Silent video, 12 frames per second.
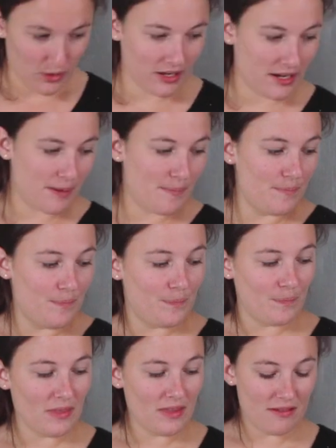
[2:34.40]
We're gonna
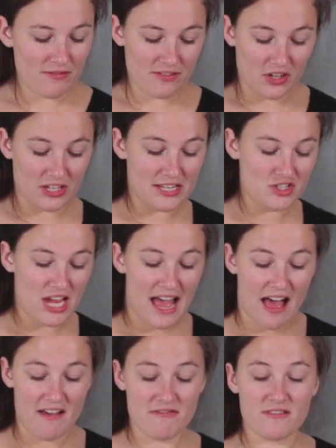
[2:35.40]
fill each
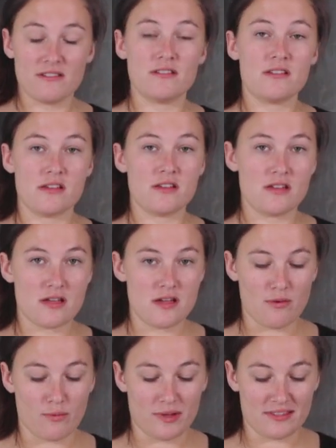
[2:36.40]
half
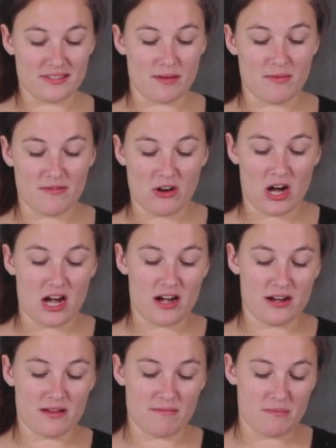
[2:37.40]
with some of our
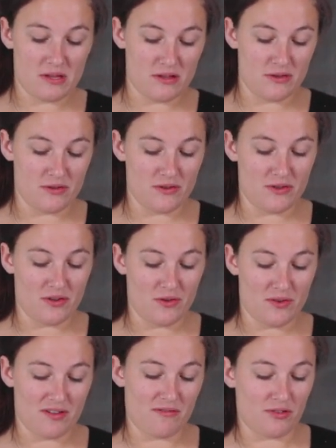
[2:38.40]

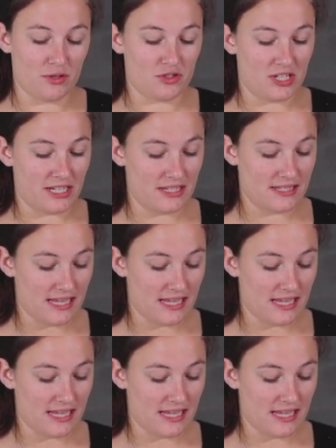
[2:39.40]
beautiful chicken